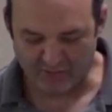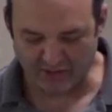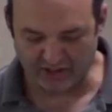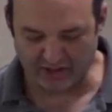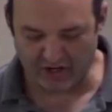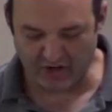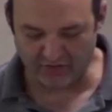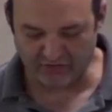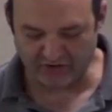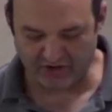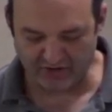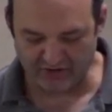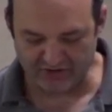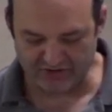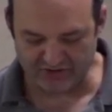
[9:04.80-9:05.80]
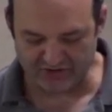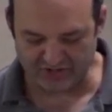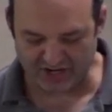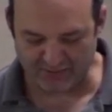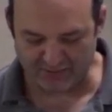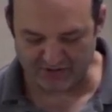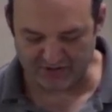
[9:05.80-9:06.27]
But go, tell his
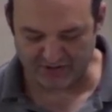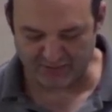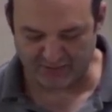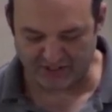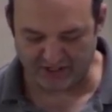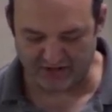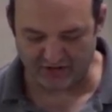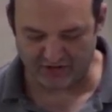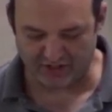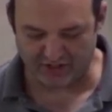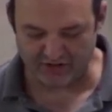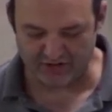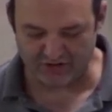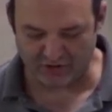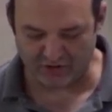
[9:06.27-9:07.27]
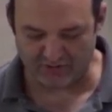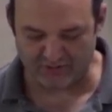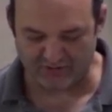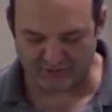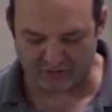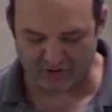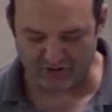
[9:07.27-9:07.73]
disciples and Peter that he is going
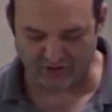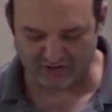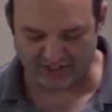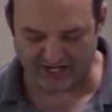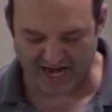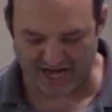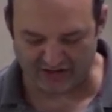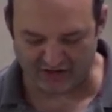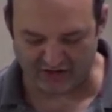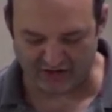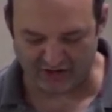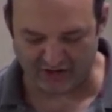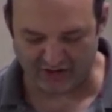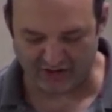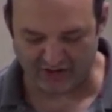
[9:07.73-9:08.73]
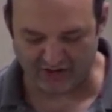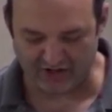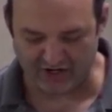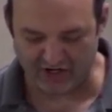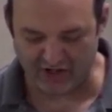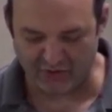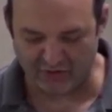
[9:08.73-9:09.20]
before you to Galilee.
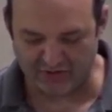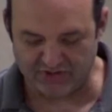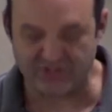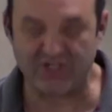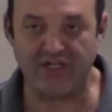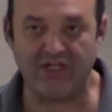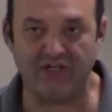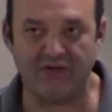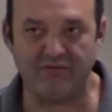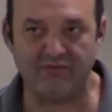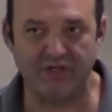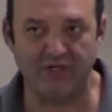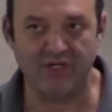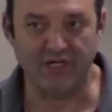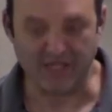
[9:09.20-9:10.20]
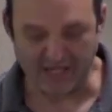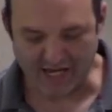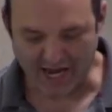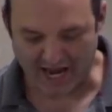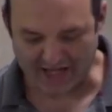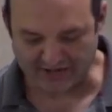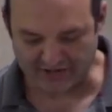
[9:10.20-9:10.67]
There you will see him,
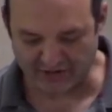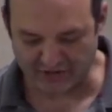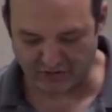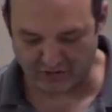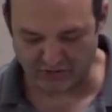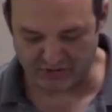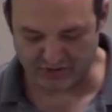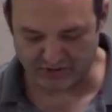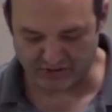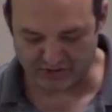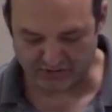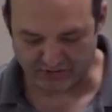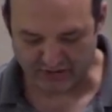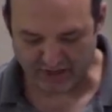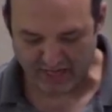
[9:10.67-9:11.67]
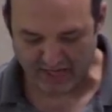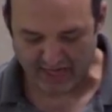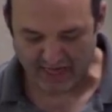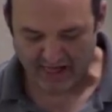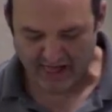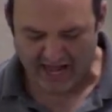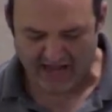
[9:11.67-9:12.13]
as he told you.
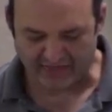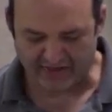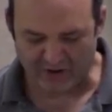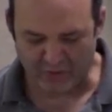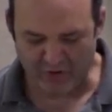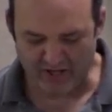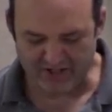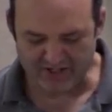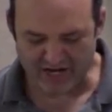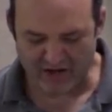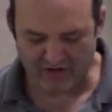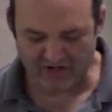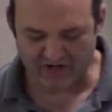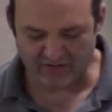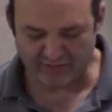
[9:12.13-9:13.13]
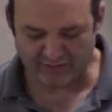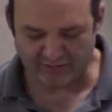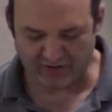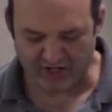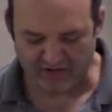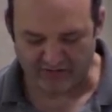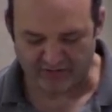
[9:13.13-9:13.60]
And they went out and
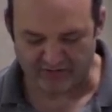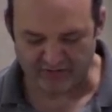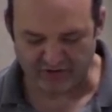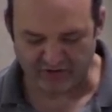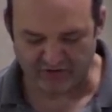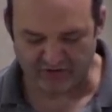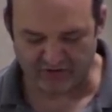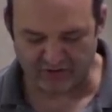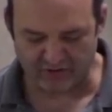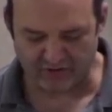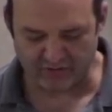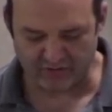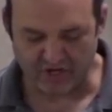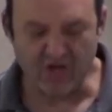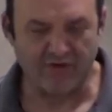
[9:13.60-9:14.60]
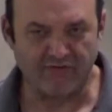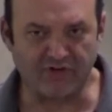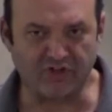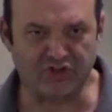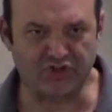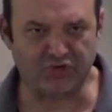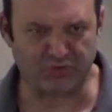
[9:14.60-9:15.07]
fled from the tomb
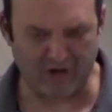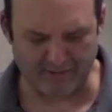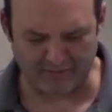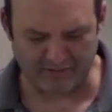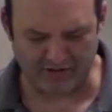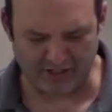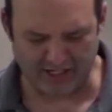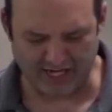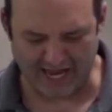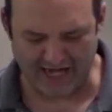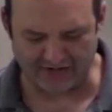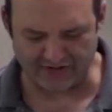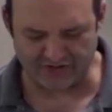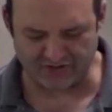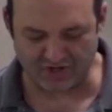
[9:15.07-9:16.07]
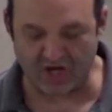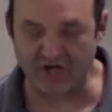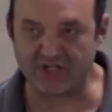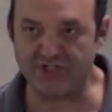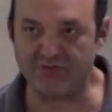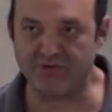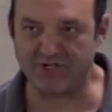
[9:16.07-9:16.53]
for trembling and
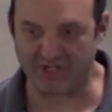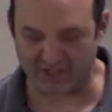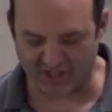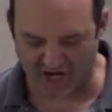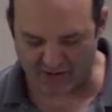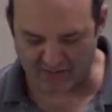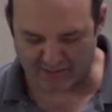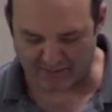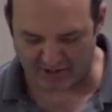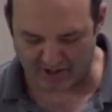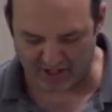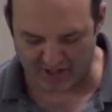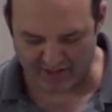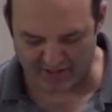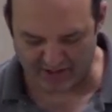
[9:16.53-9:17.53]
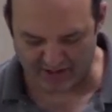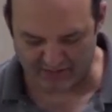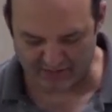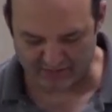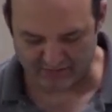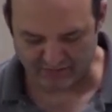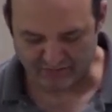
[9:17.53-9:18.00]
astonishment had come upon
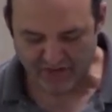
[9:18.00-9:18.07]
them,